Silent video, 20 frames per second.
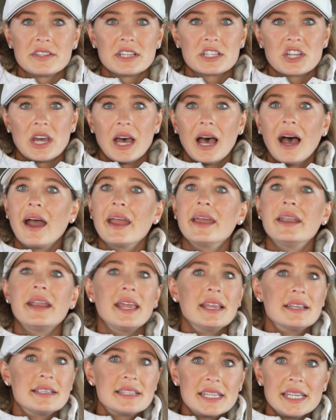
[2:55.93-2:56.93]
such a high in
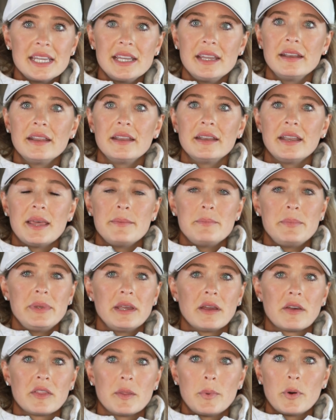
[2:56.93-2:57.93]
18 and
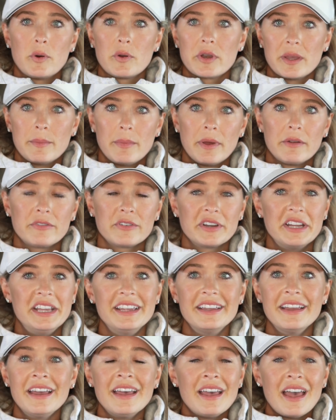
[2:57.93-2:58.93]
being on the podium
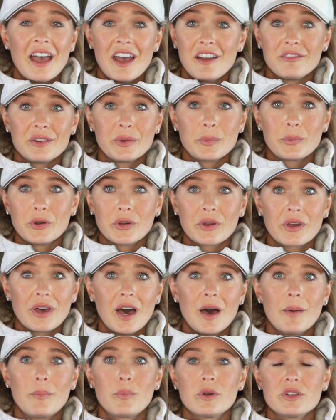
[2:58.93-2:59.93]
every every World Cup,